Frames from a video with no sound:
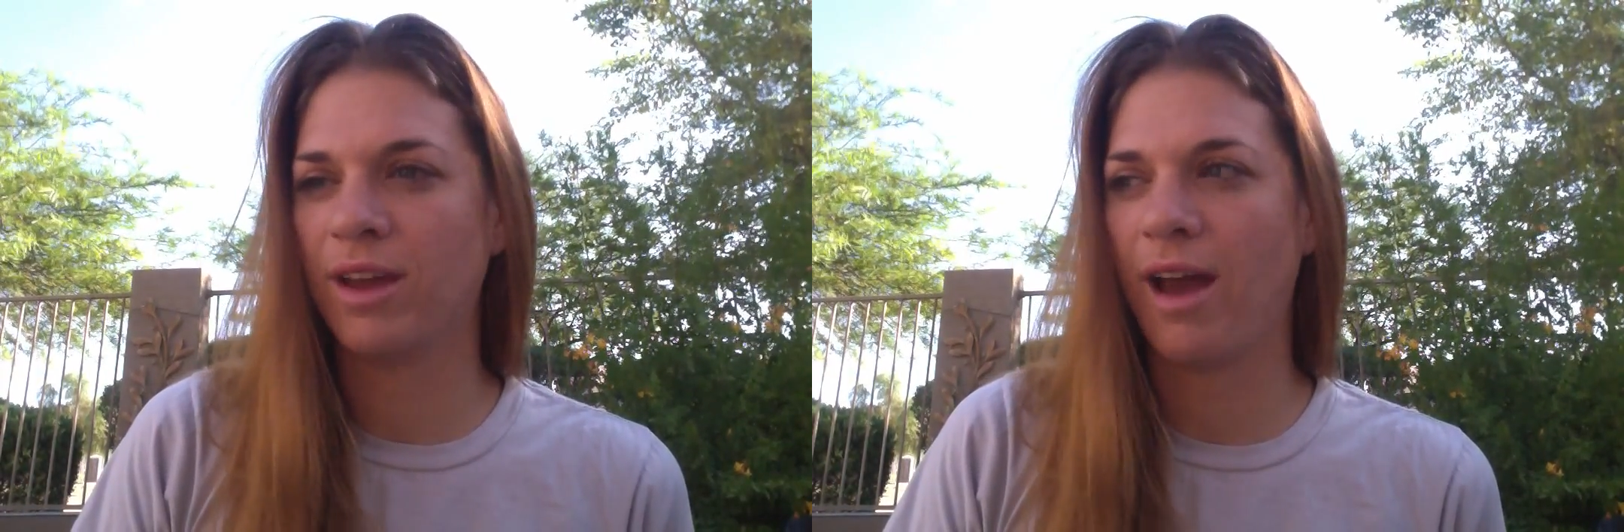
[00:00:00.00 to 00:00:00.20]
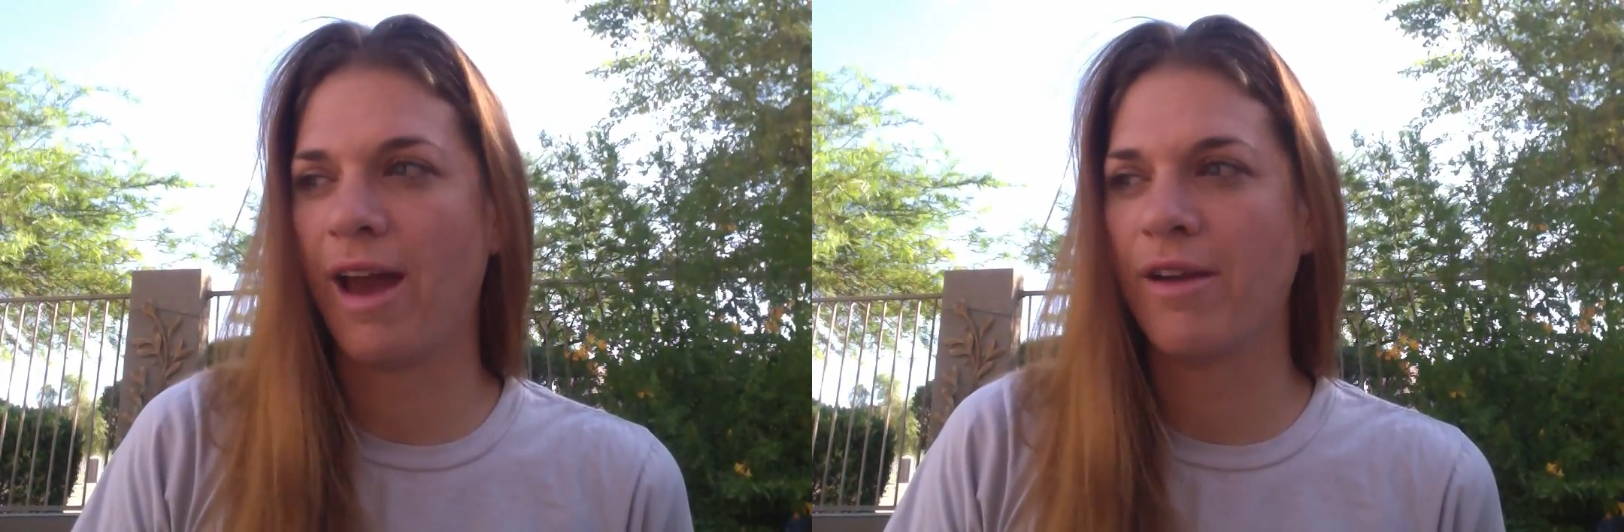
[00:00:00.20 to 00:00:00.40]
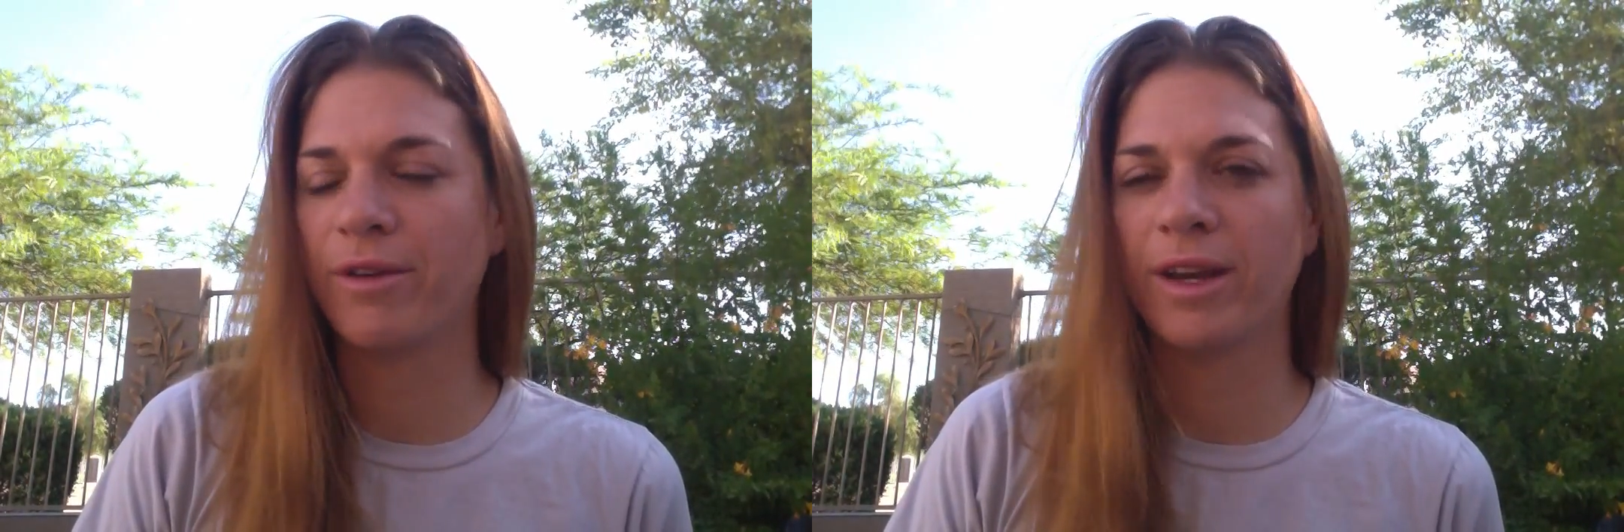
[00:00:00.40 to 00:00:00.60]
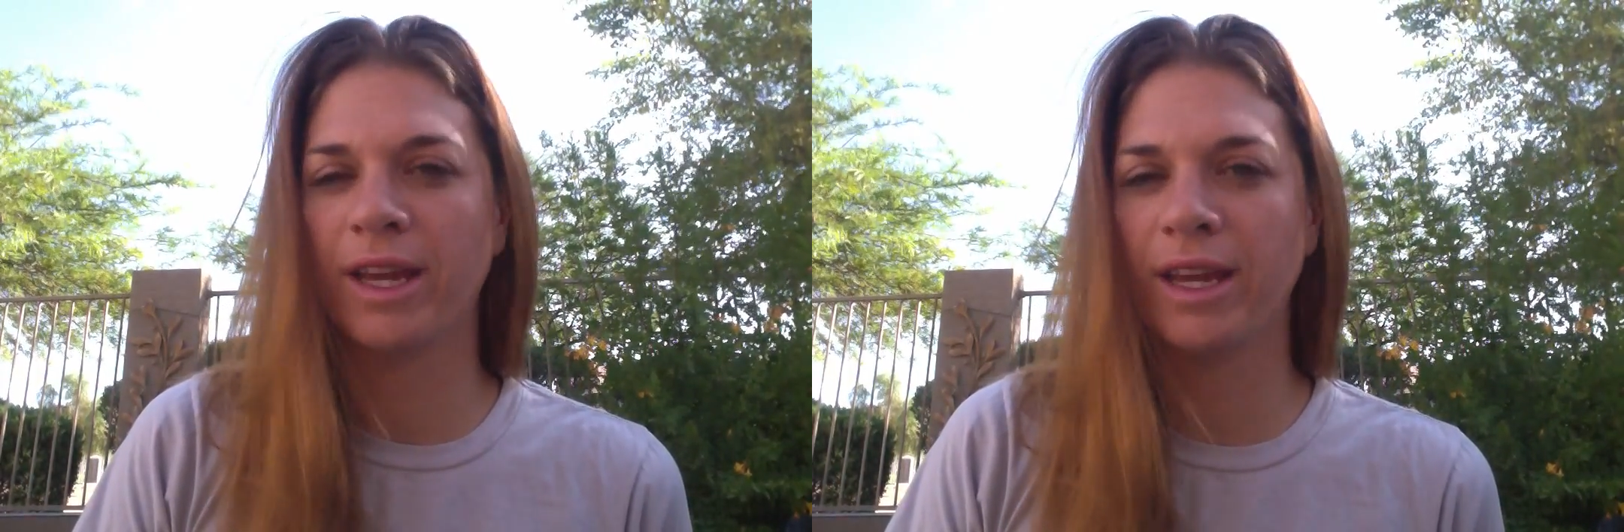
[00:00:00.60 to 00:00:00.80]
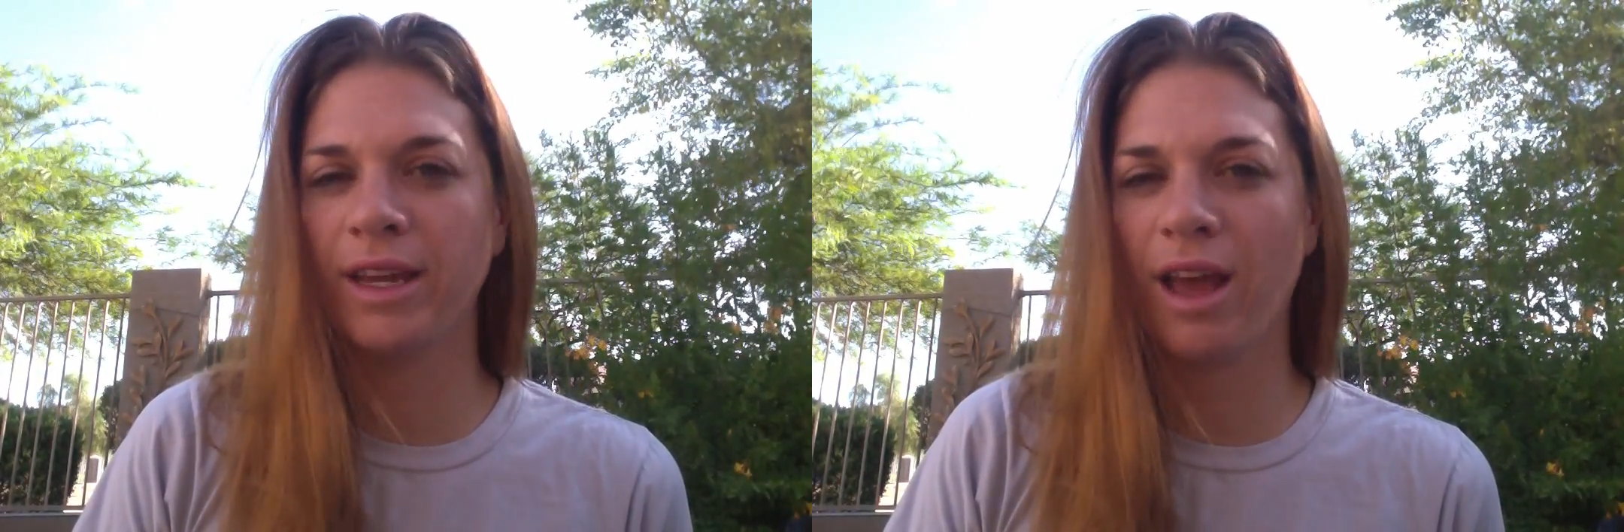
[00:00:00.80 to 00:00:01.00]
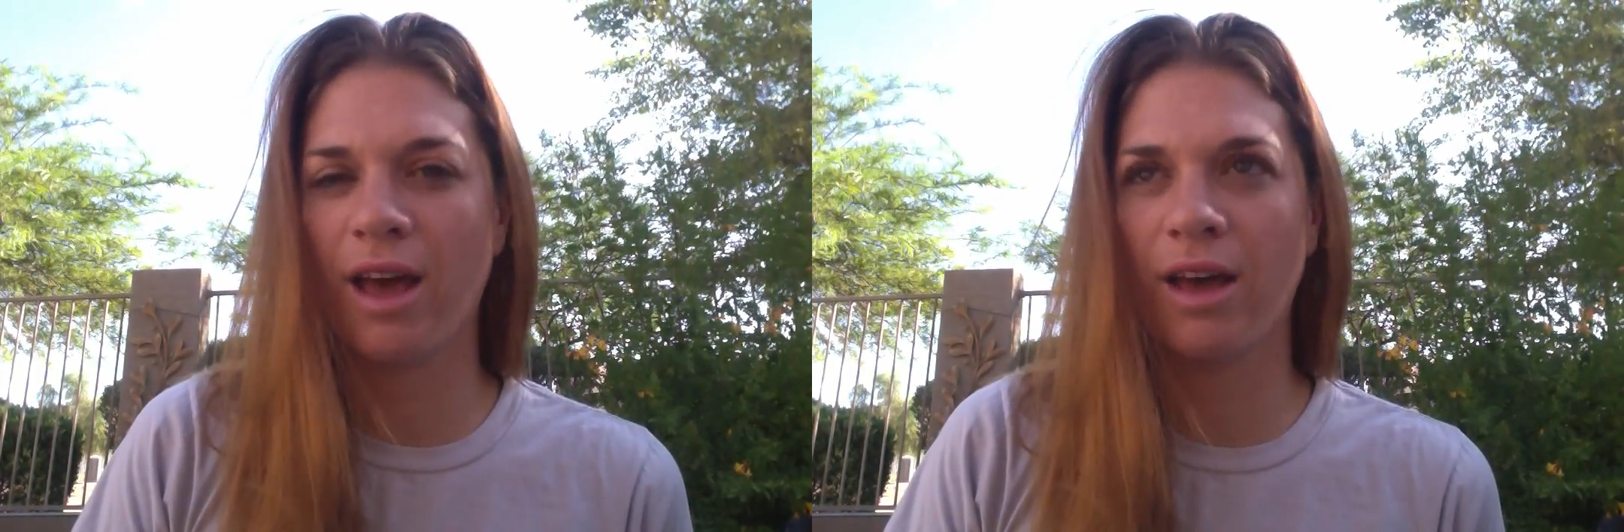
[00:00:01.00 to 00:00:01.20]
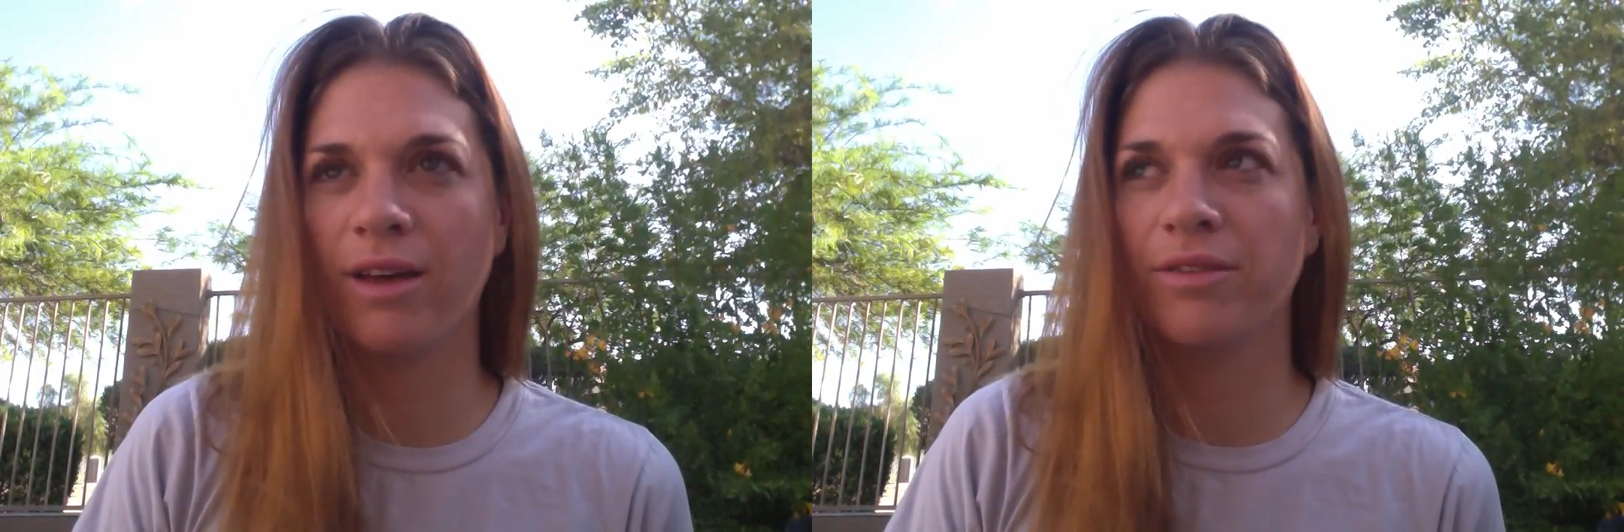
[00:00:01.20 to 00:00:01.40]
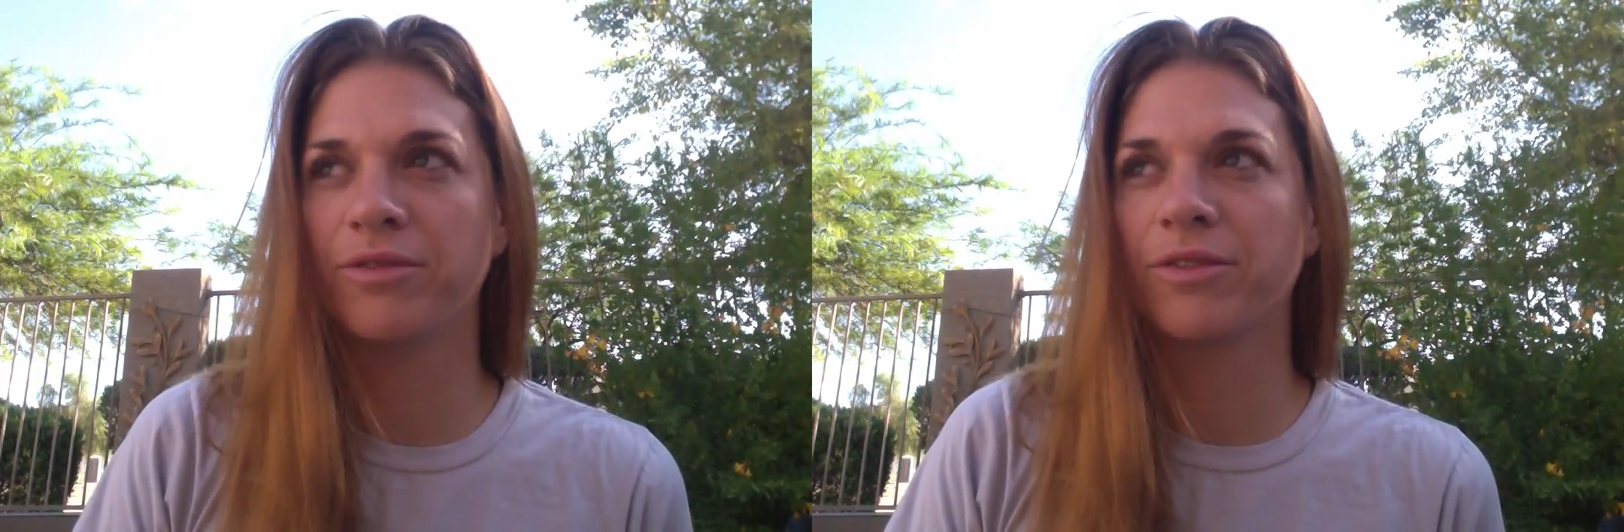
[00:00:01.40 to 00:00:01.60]
irony
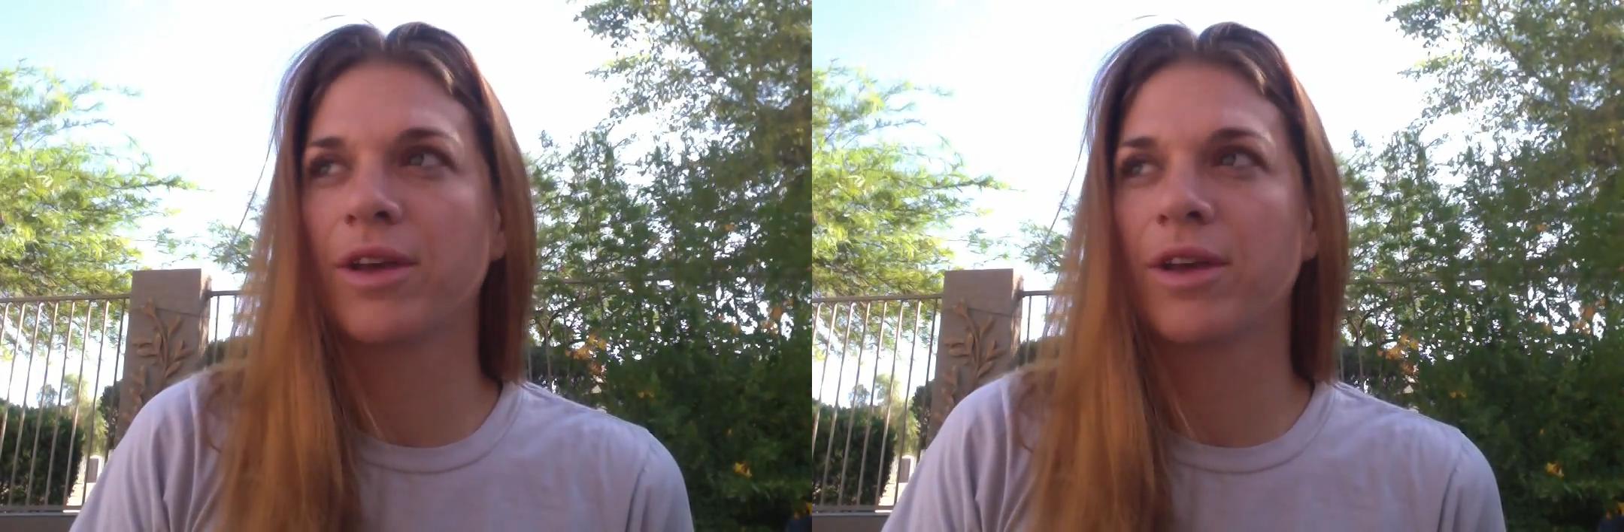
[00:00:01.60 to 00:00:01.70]
of